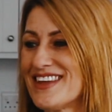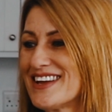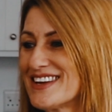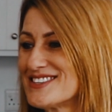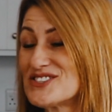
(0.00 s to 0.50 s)

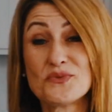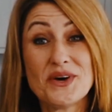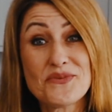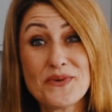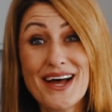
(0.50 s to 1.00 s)
think it's
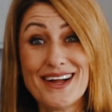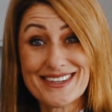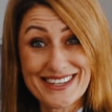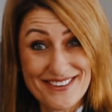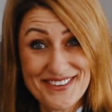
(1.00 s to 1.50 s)

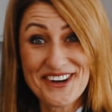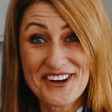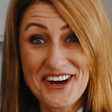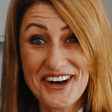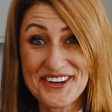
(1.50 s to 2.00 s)
worthwhile. Give it a
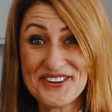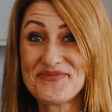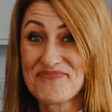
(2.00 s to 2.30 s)
go.